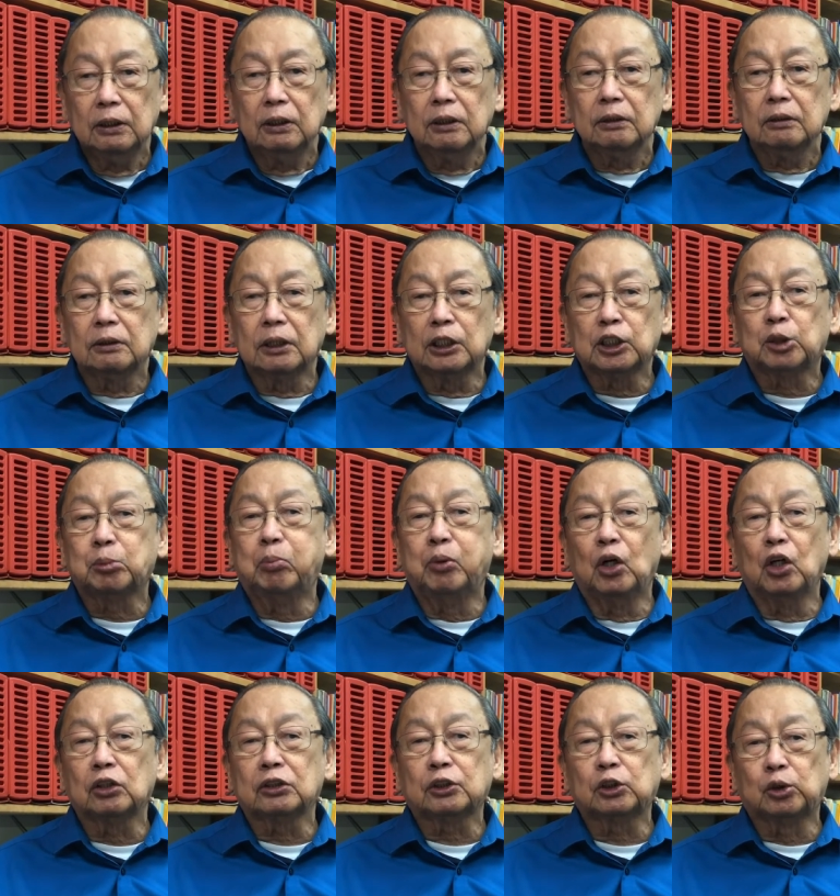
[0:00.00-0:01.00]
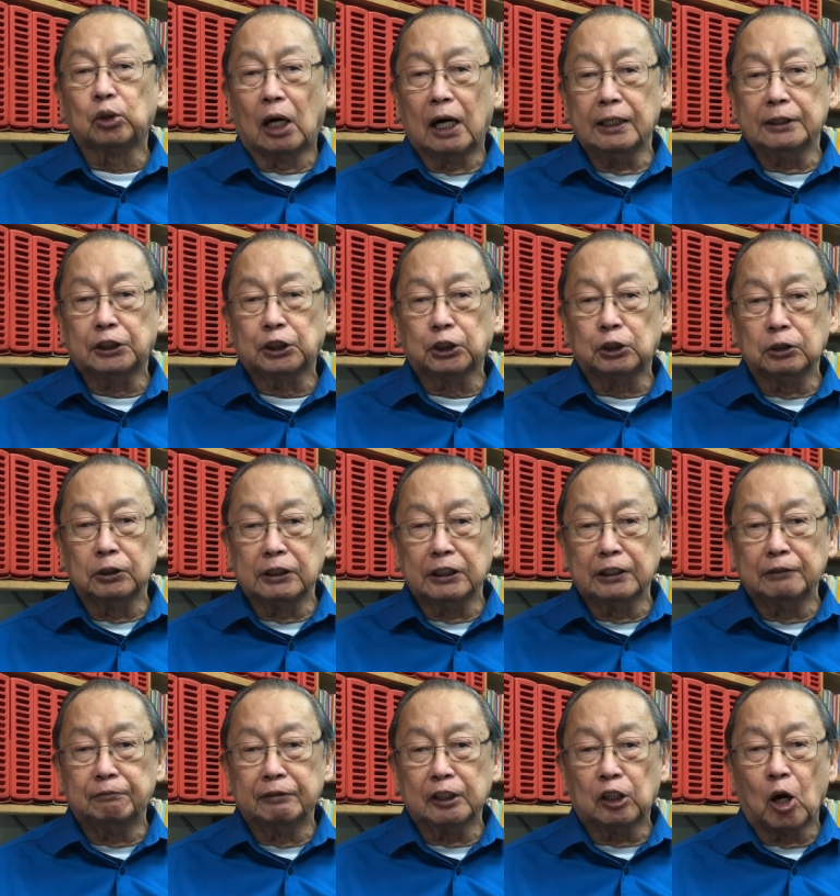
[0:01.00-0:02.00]
This book tries to
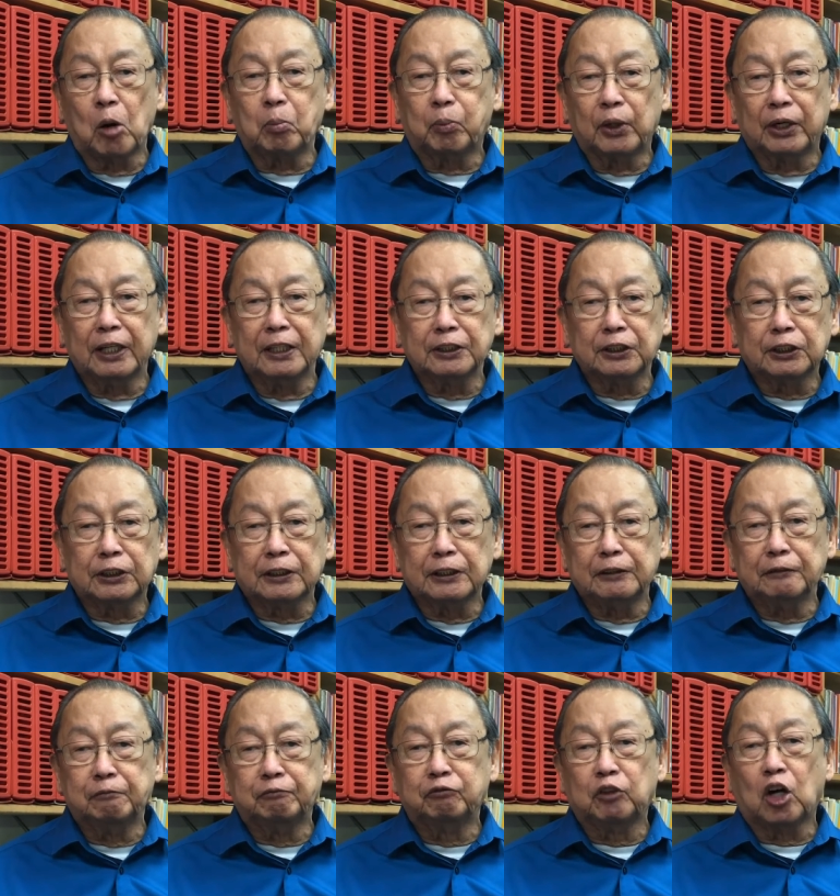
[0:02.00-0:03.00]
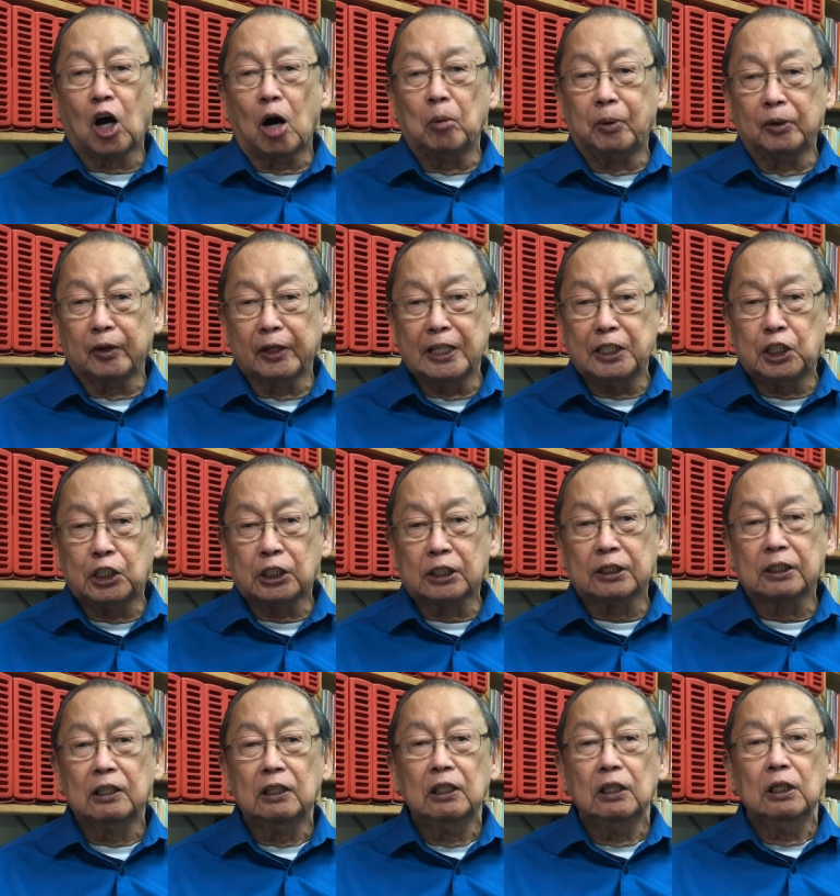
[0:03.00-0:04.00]
give a comprehensive coverage
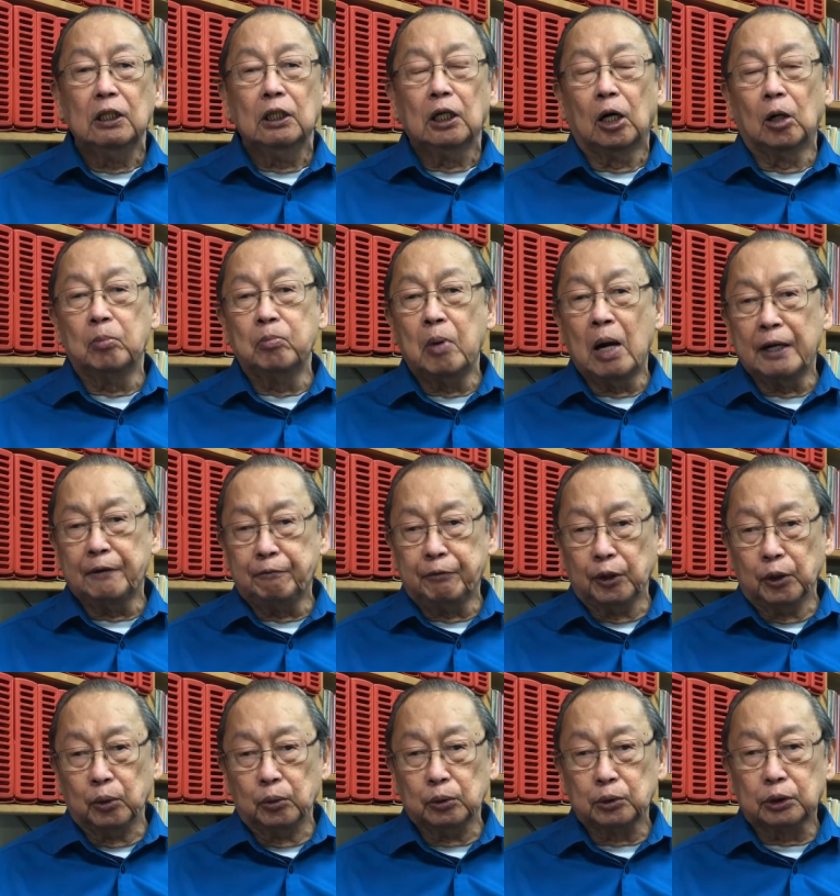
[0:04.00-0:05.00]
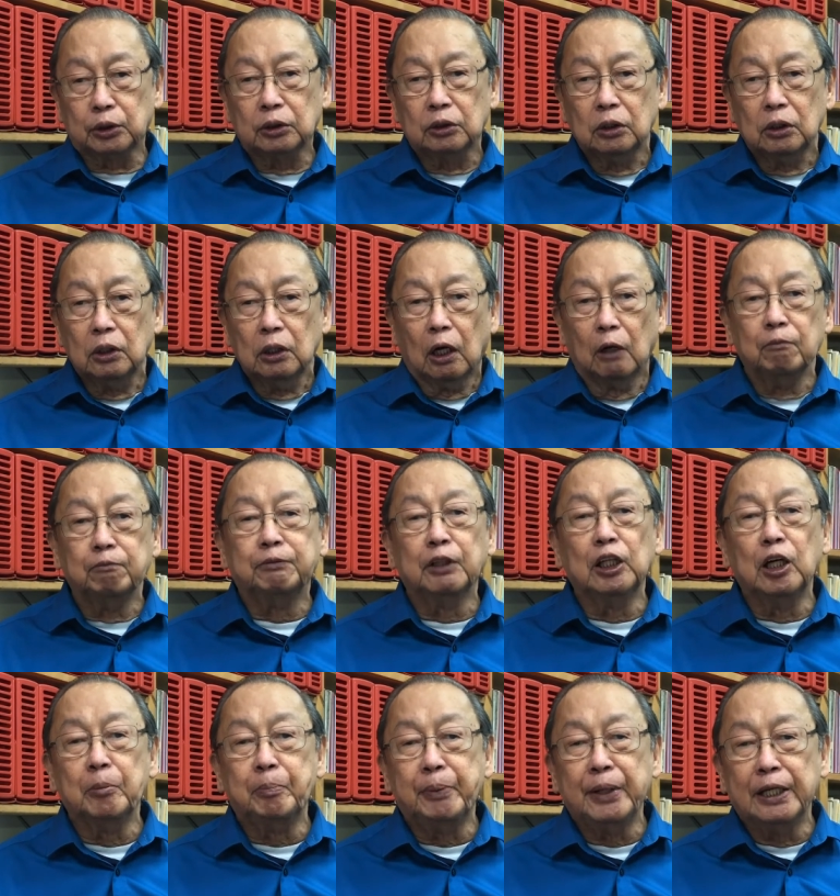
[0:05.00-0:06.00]
of my views on
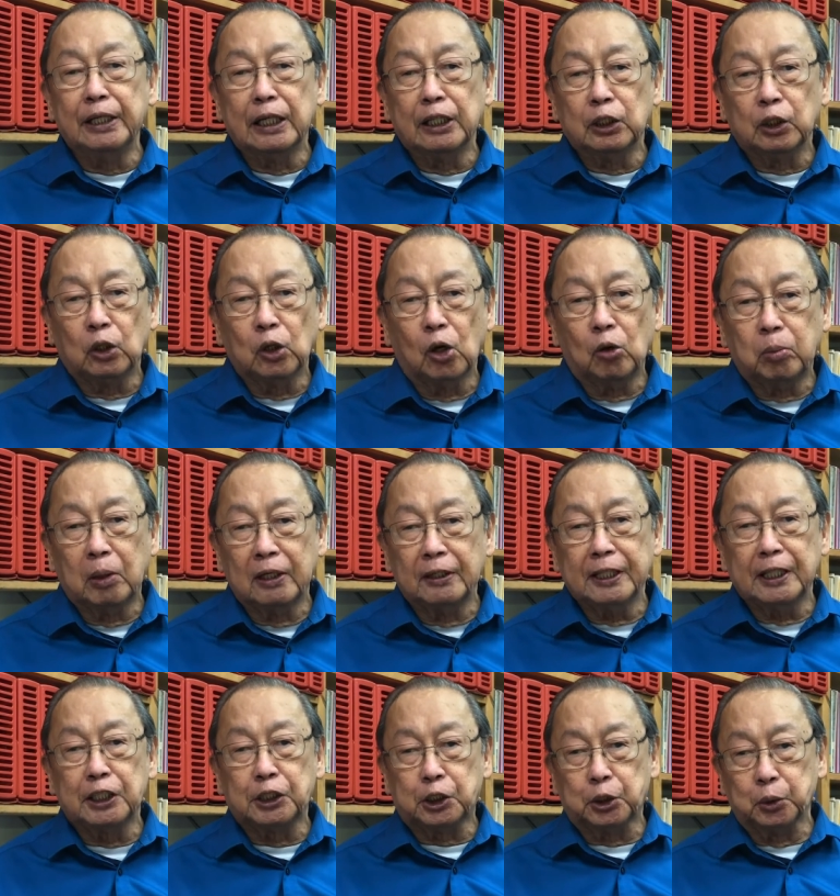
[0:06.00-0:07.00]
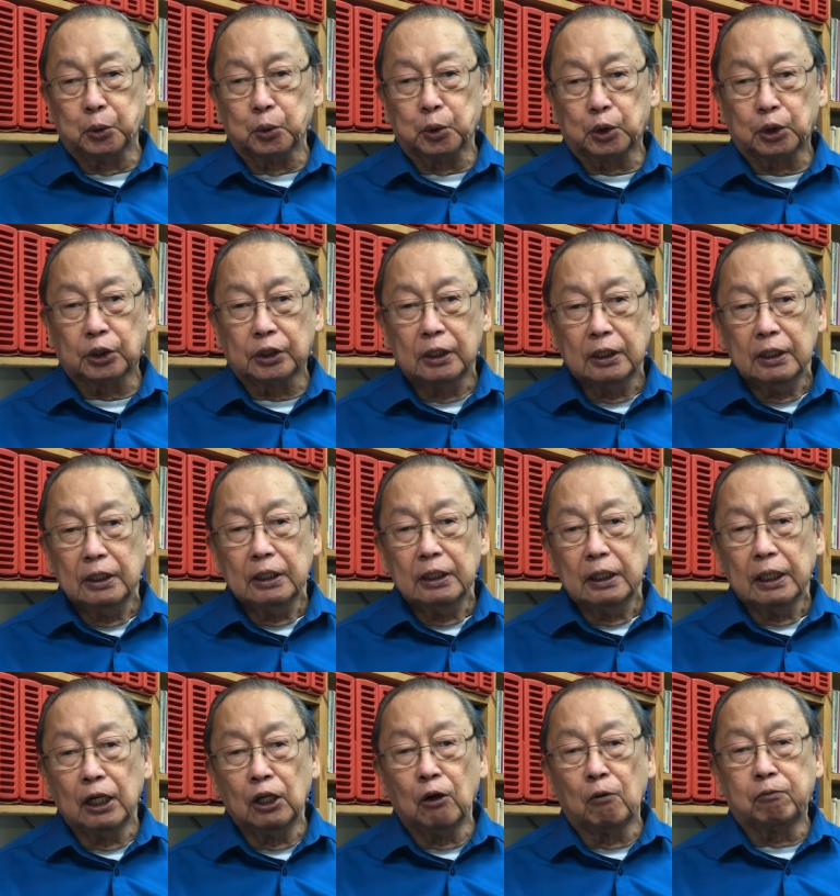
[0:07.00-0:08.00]
Philippine and global issues
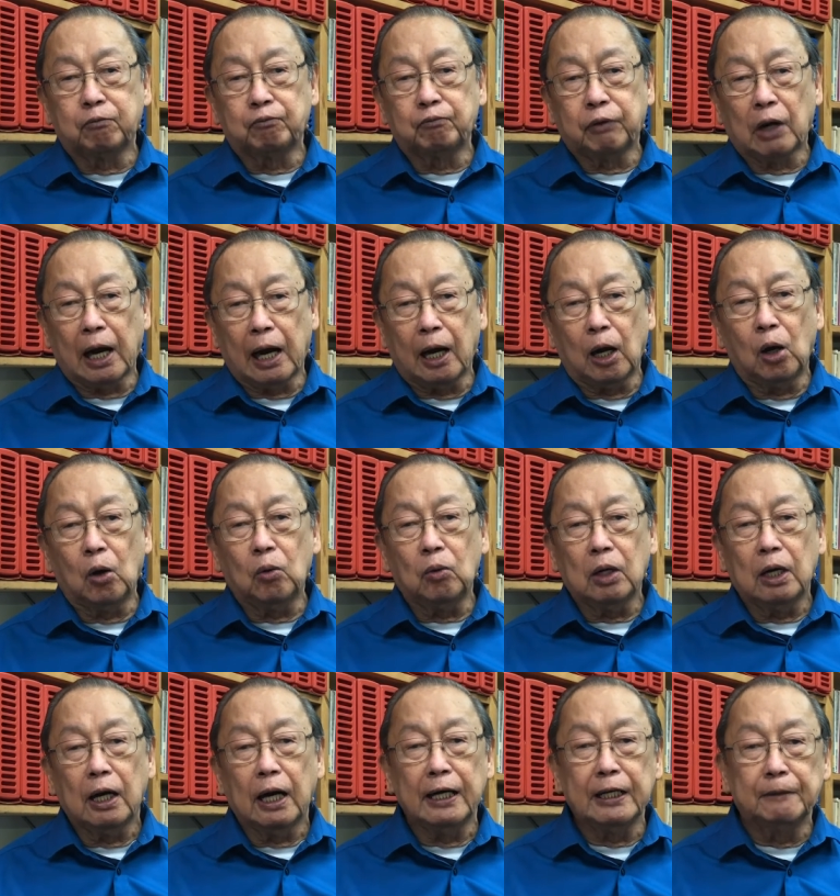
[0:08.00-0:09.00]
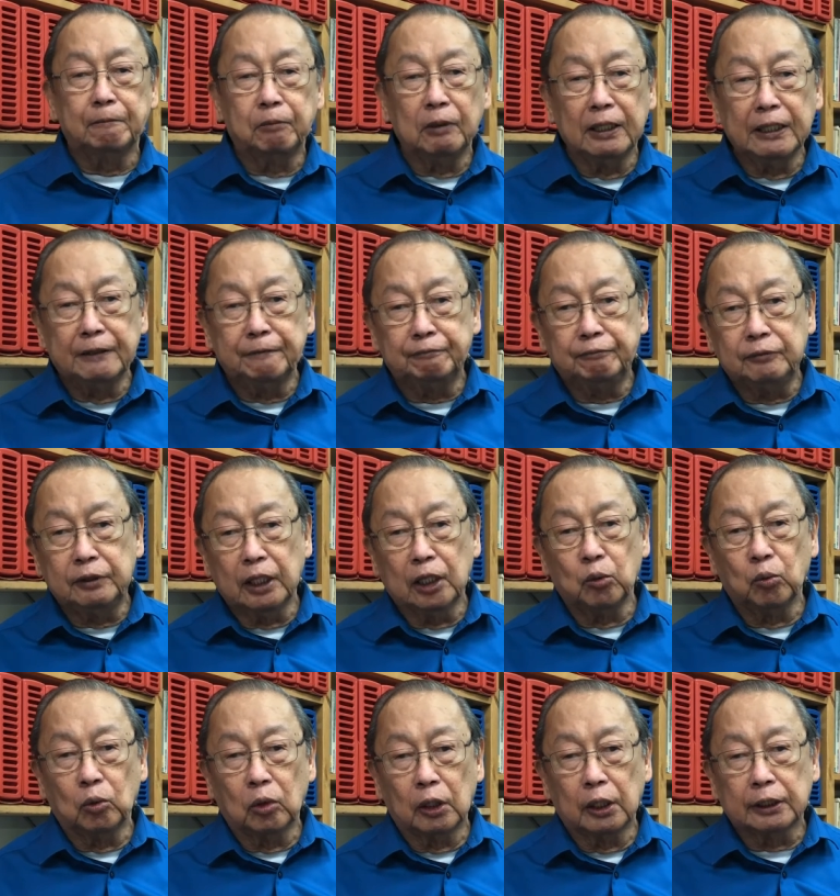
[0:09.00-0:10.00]
and of how I have lived
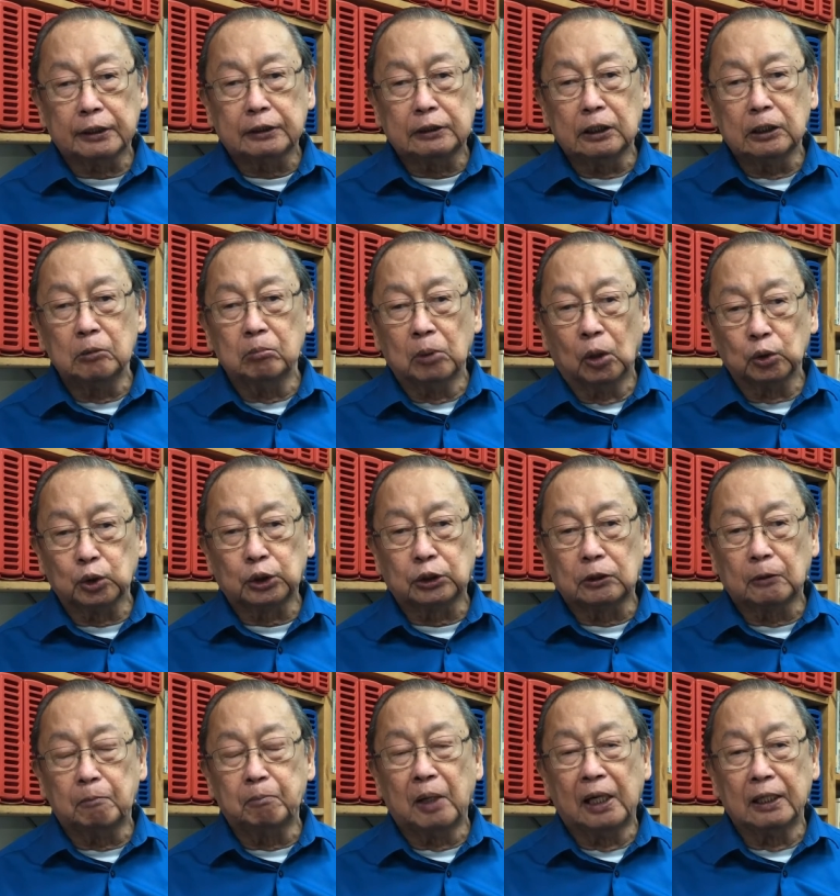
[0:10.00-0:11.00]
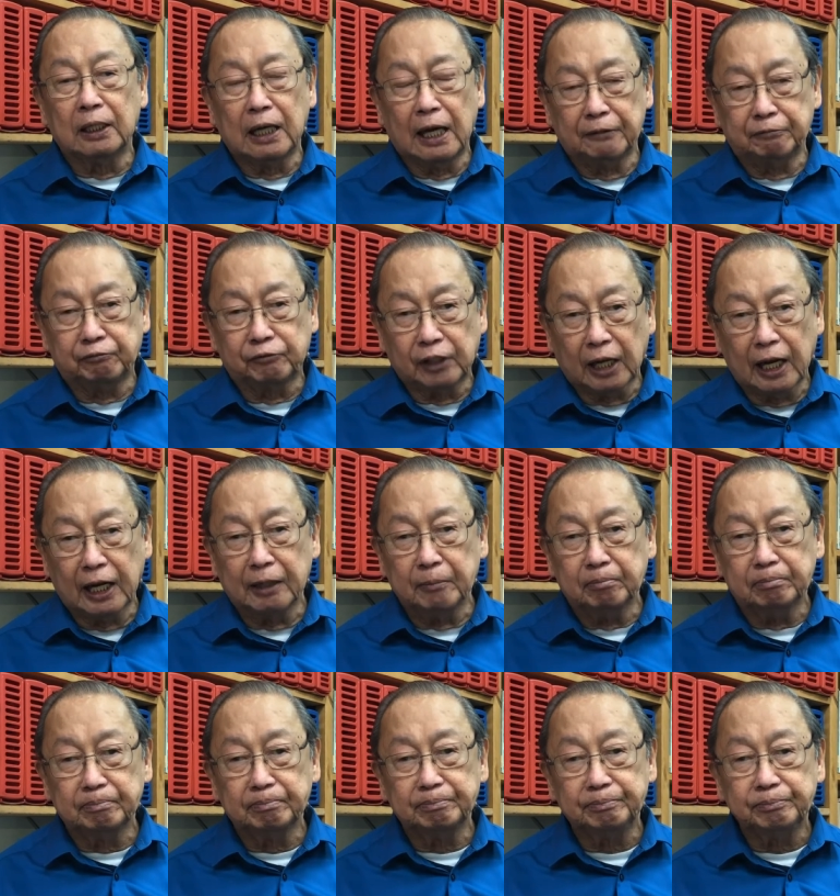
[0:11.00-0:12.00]
and worked in most of my
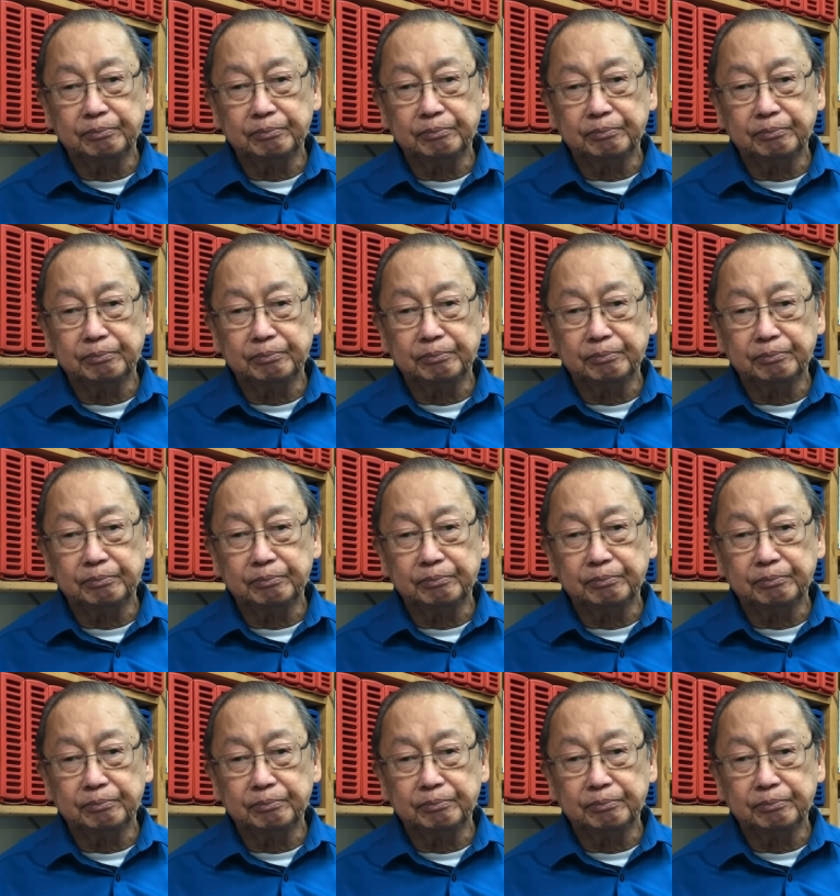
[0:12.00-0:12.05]
lifetime.